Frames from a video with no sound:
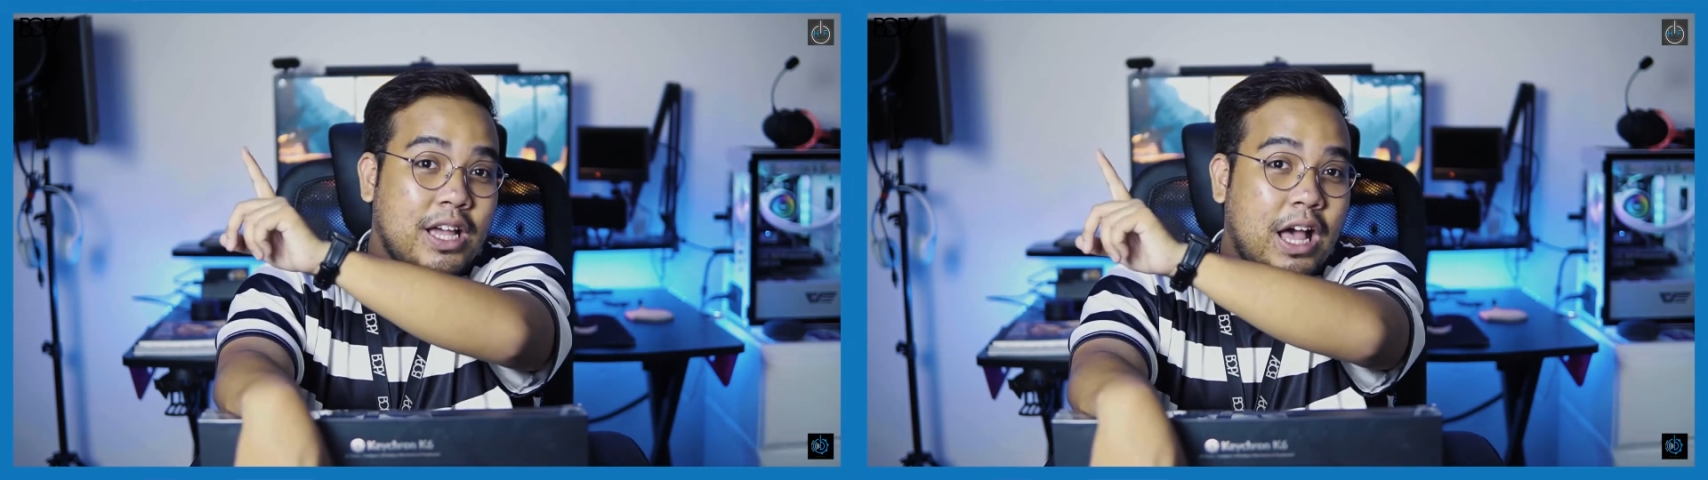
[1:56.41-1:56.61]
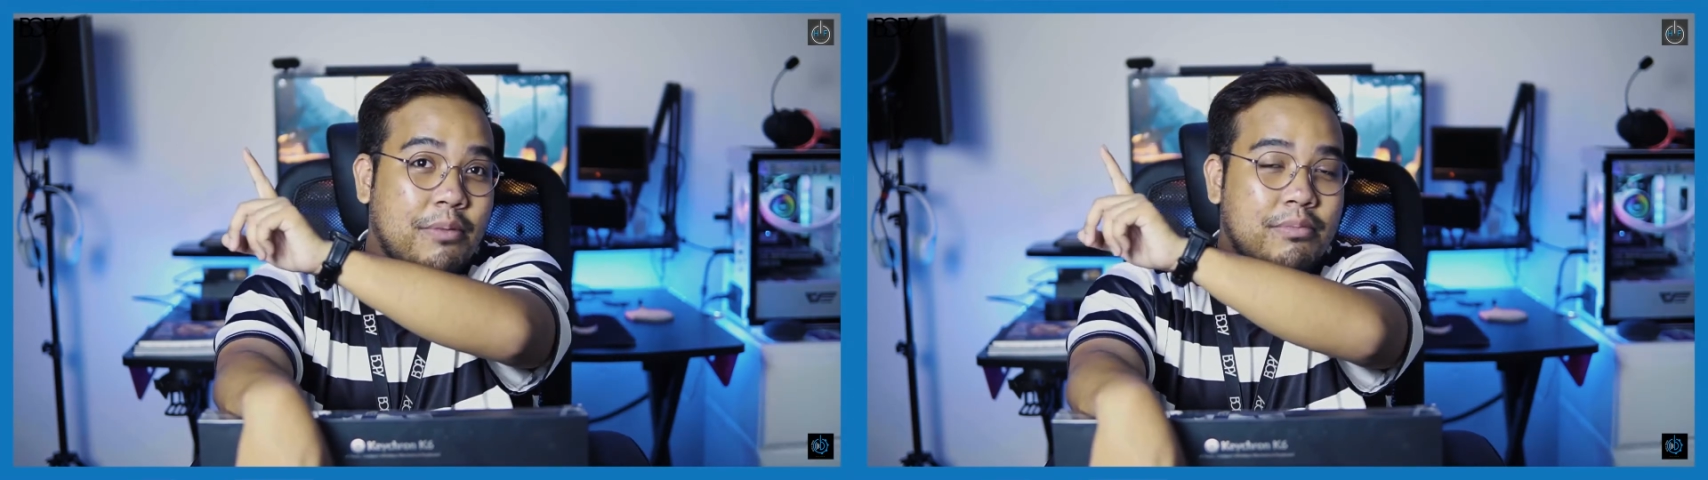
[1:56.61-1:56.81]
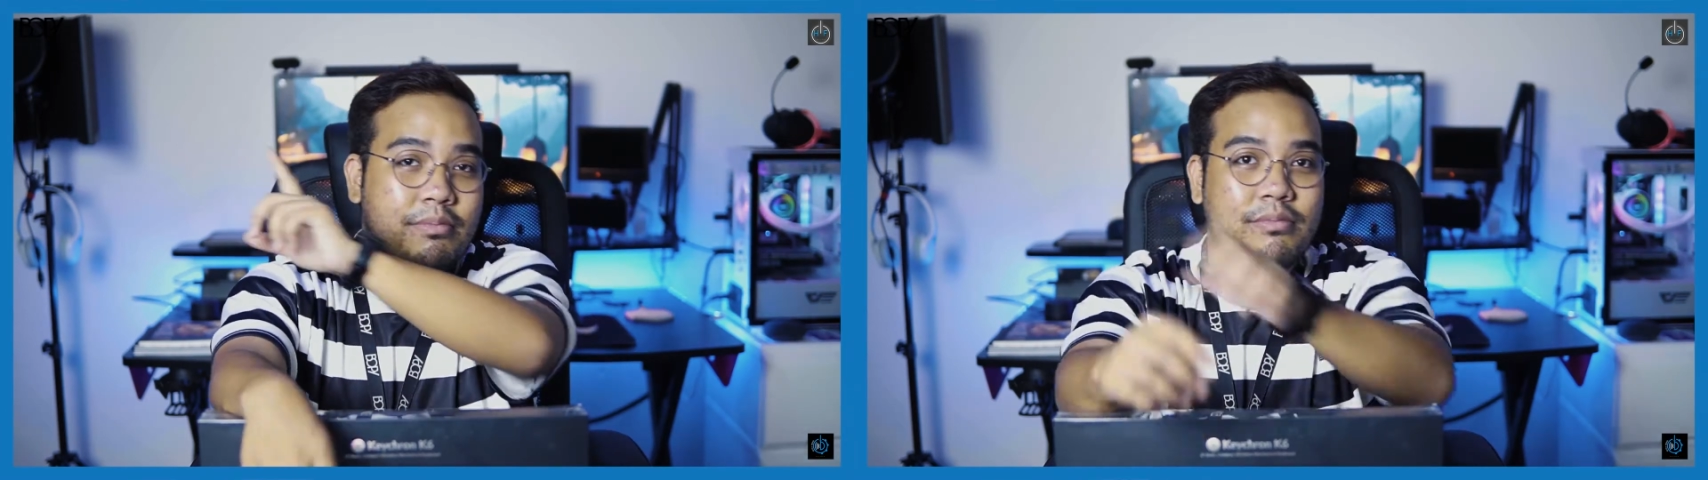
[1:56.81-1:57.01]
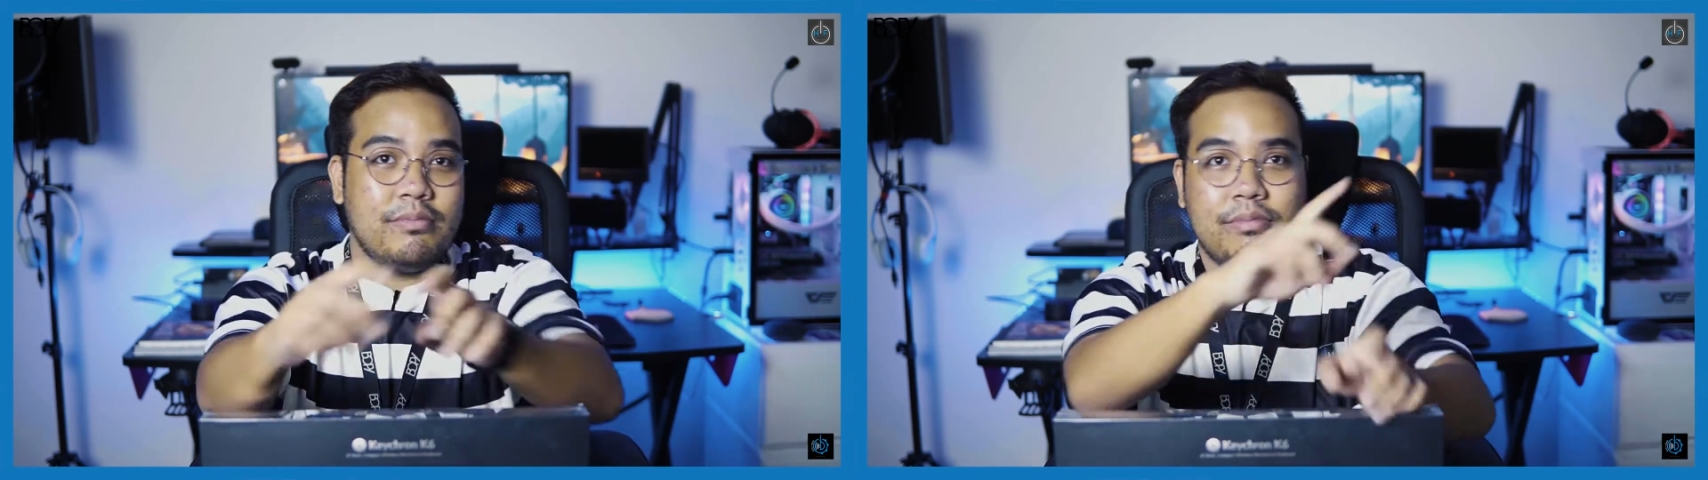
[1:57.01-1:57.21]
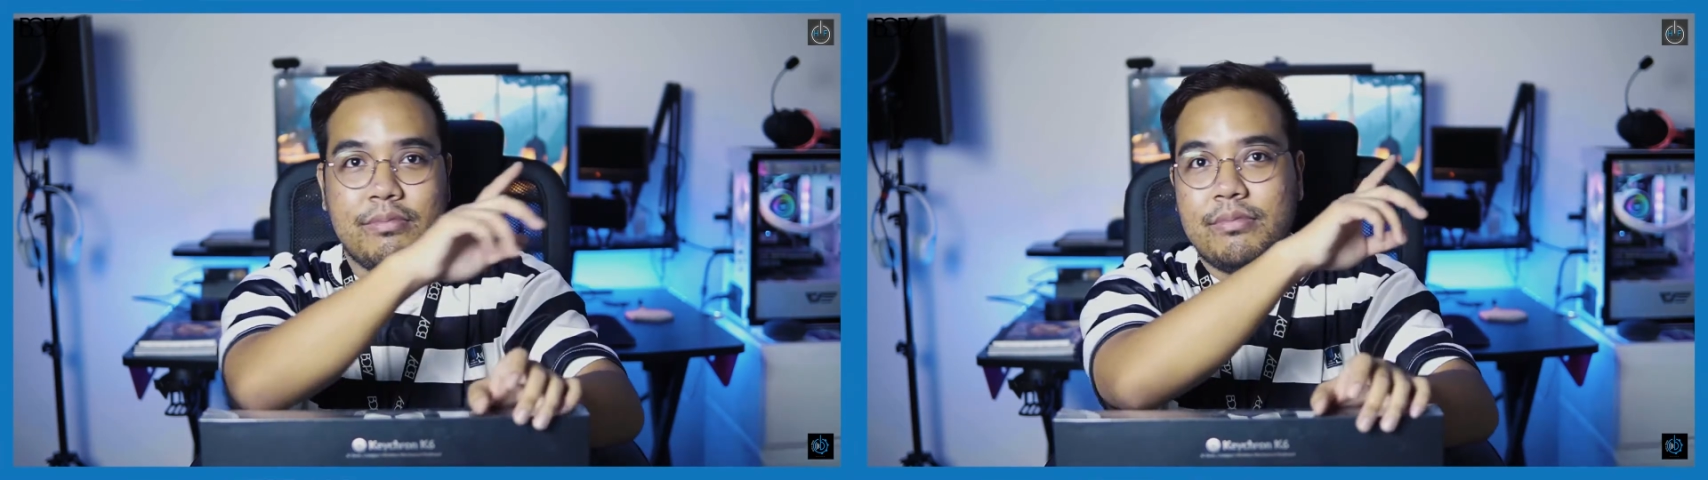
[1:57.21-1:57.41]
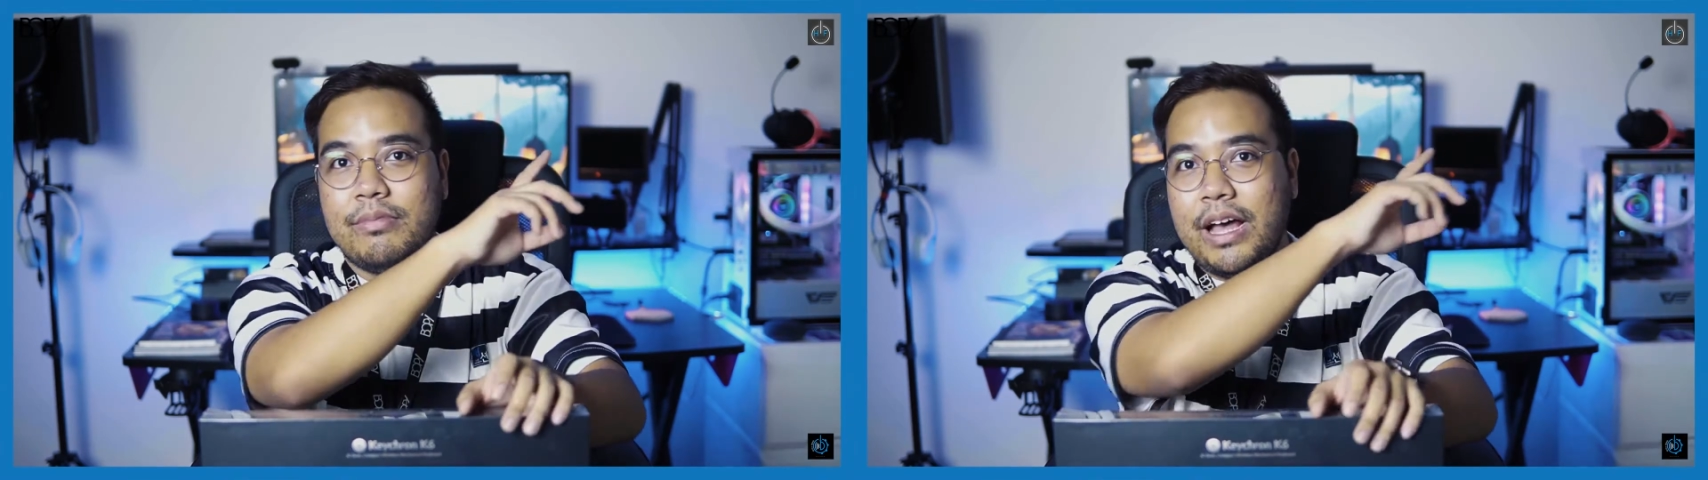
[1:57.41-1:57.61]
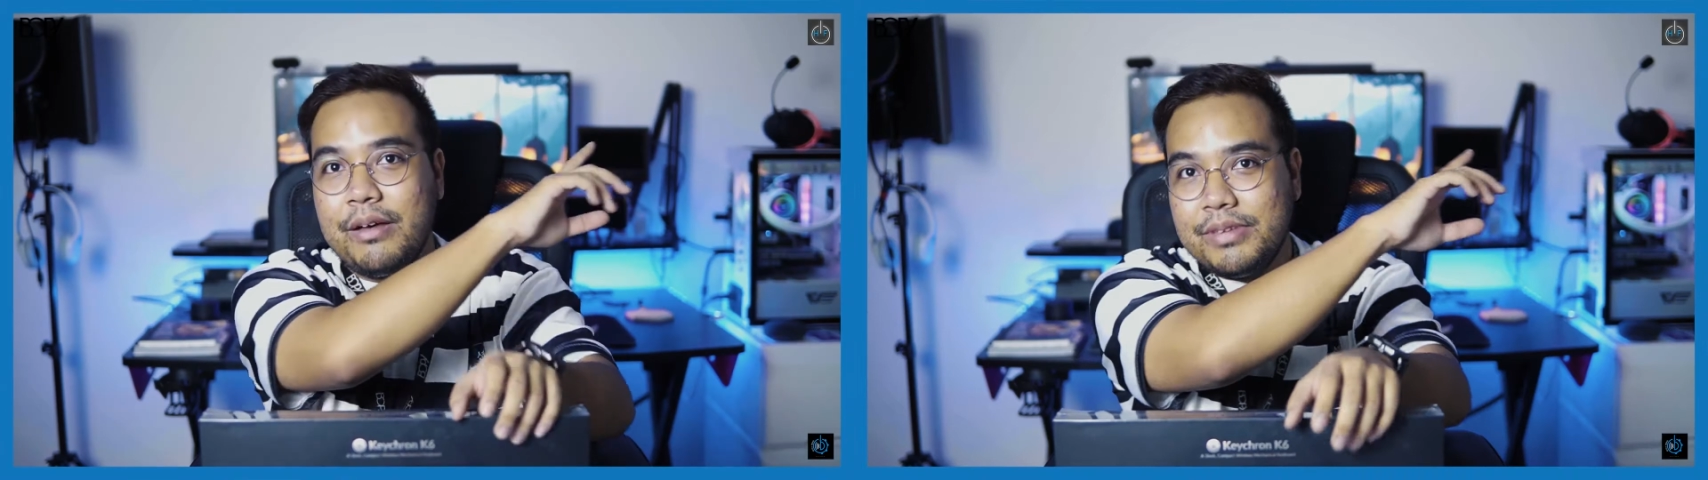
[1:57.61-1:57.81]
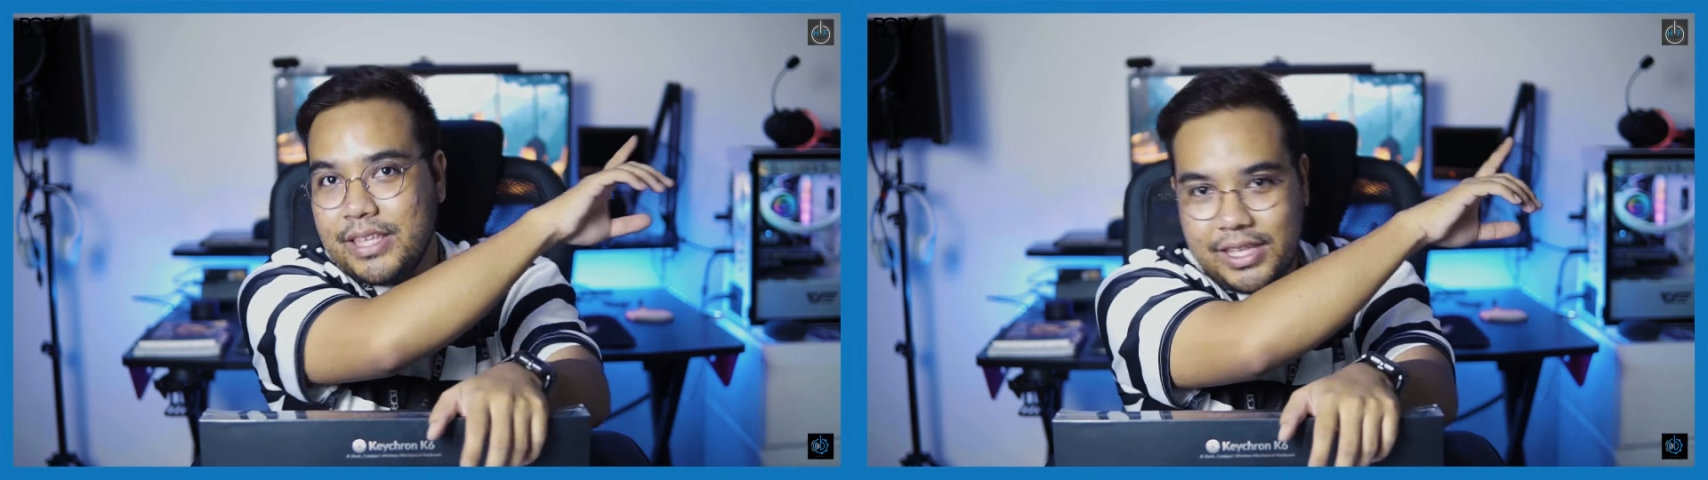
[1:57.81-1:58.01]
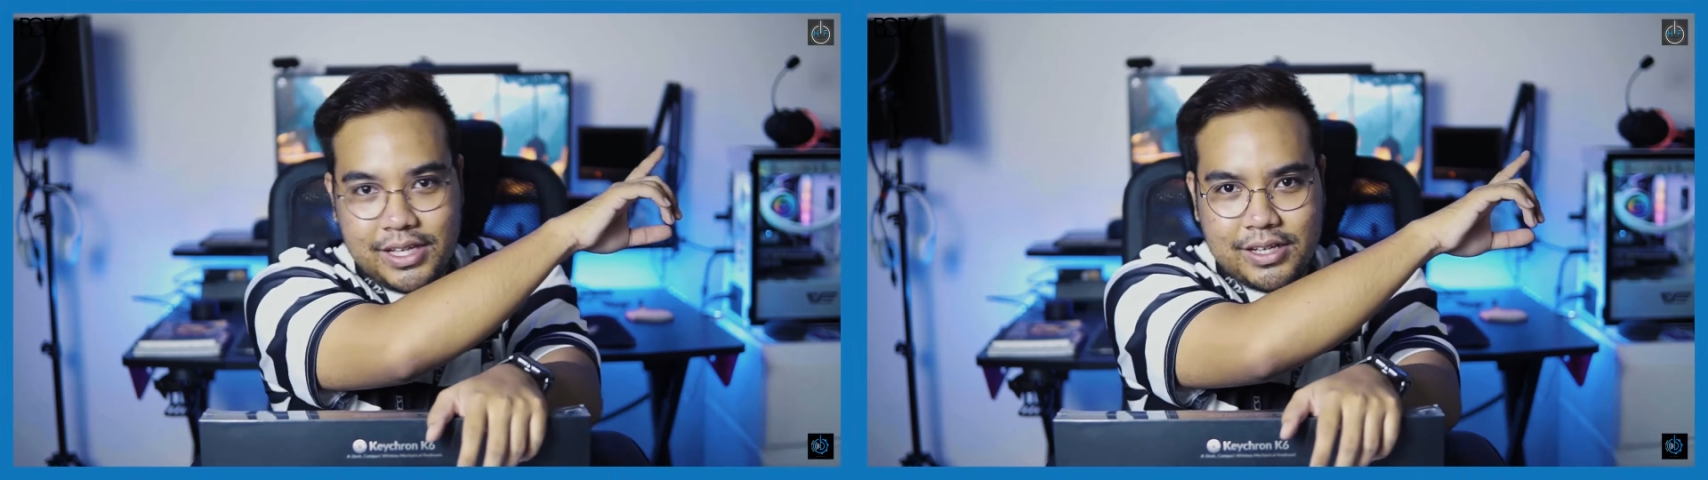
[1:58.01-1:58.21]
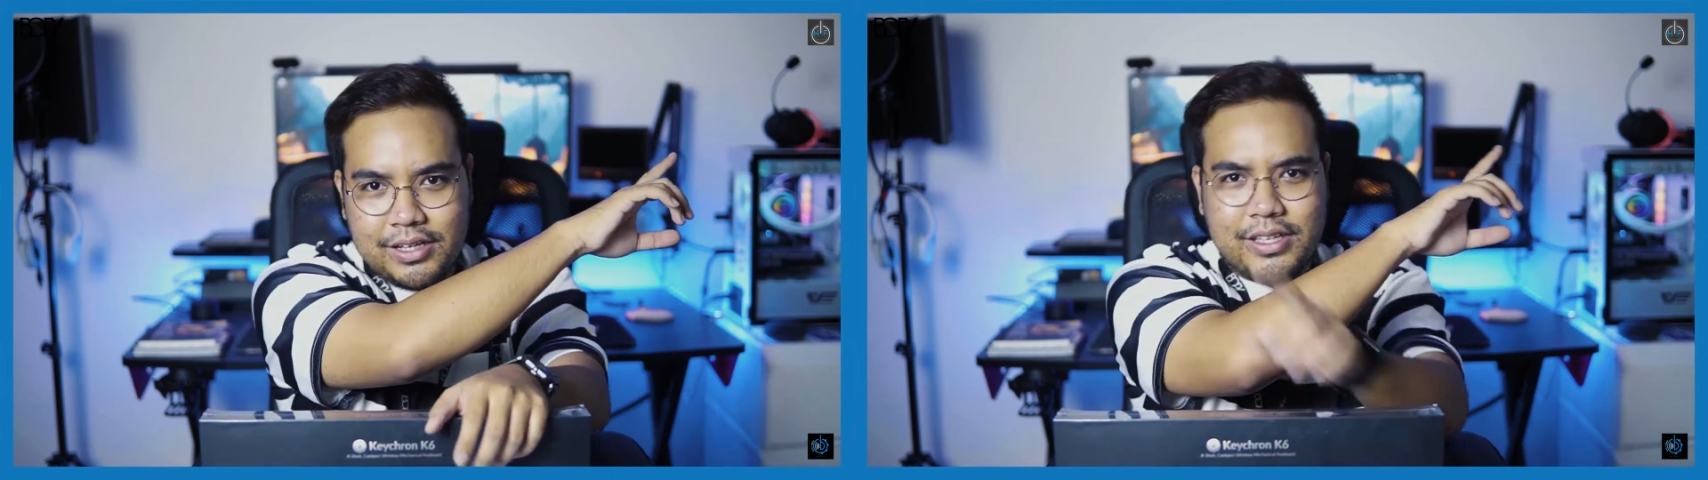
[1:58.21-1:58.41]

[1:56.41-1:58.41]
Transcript: up here.